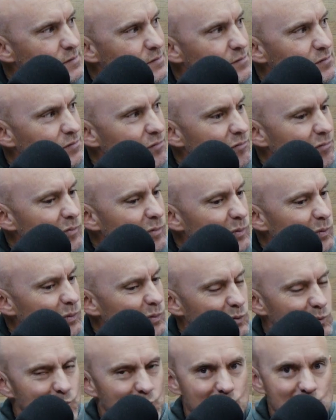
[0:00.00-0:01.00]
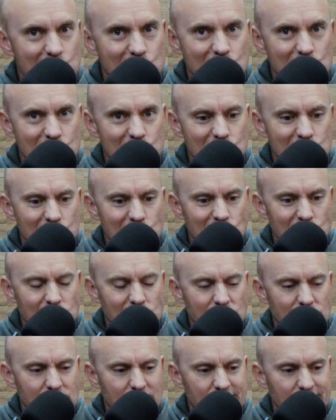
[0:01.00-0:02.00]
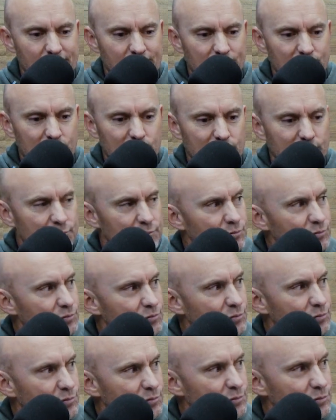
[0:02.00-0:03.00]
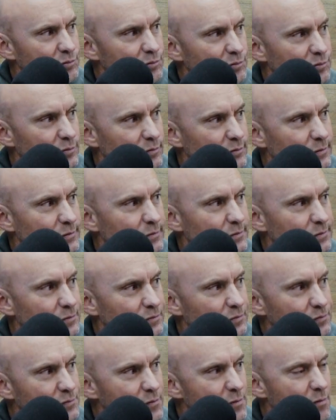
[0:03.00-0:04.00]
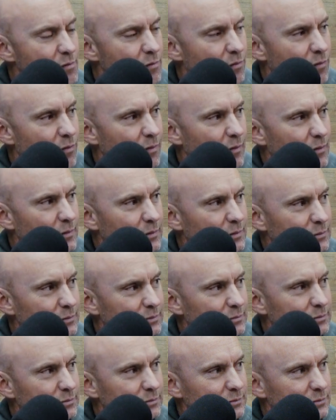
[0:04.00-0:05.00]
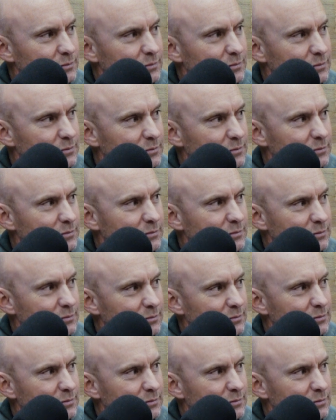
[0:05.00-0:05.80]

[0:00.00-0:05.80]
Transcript: (not speaking)